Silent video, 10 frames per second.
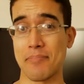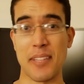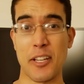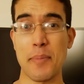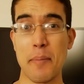
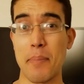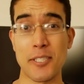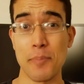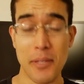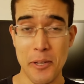could be a
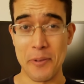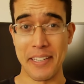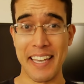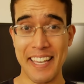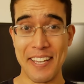bunch of
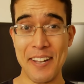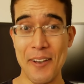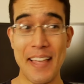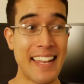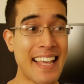baloney,
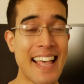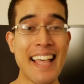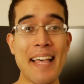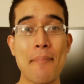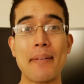
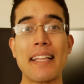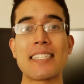but